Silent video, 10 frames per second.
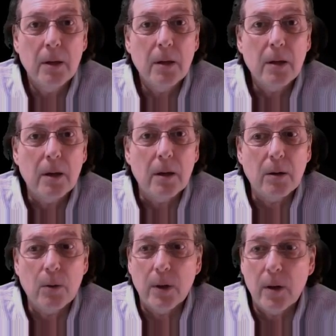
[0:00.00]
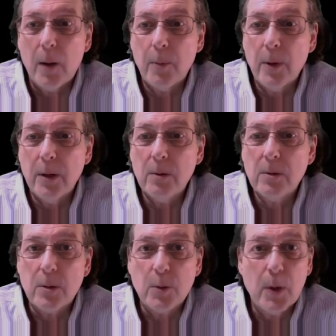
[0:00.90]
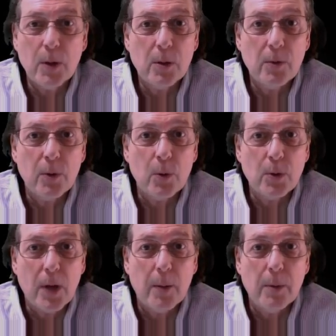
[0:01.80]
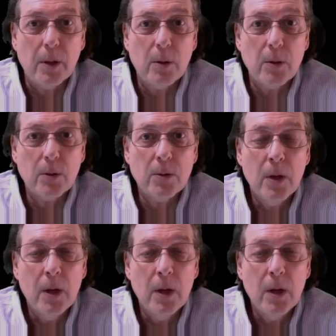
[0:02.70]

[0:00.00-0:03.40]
uh, grid operators, especially for those high bill alerts,